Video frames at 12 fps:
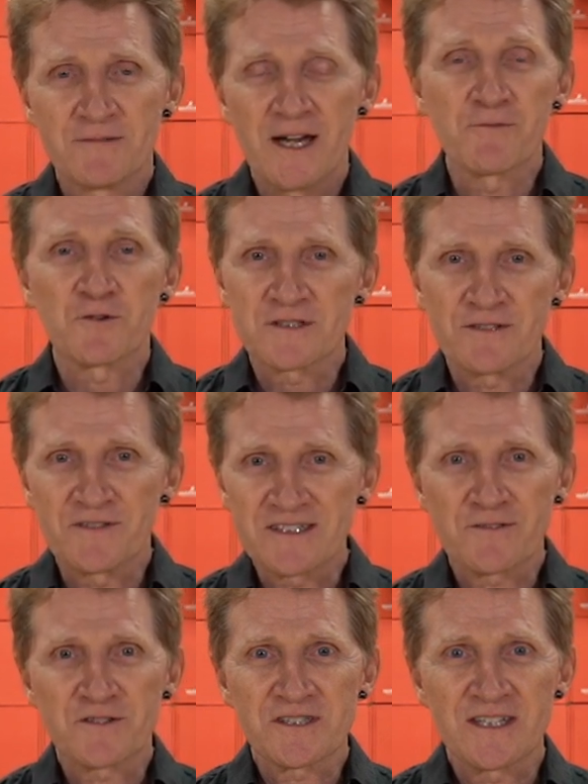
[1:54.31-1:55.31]
of course, if he's
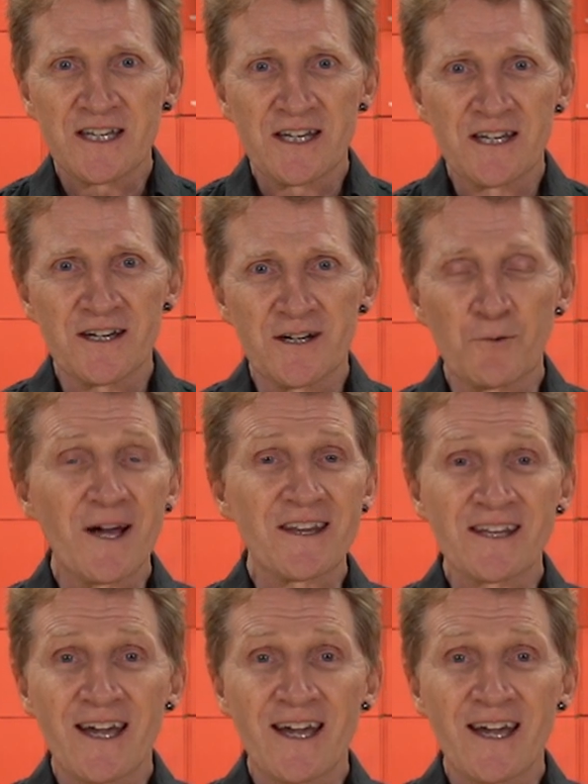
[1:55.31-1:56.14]
ever seen a Wile E.